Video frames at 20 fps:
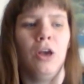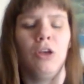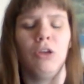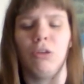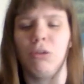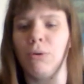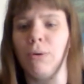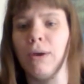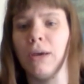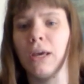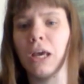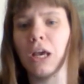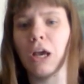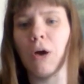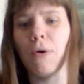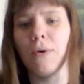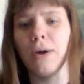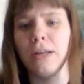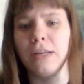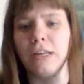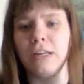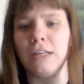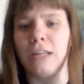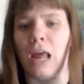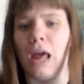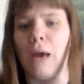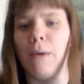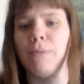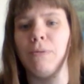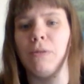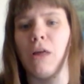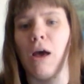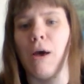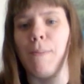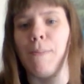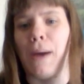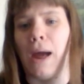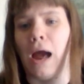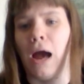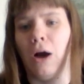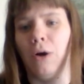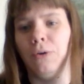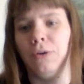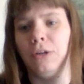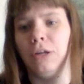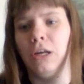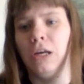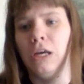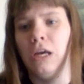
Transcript: so I can go into depth about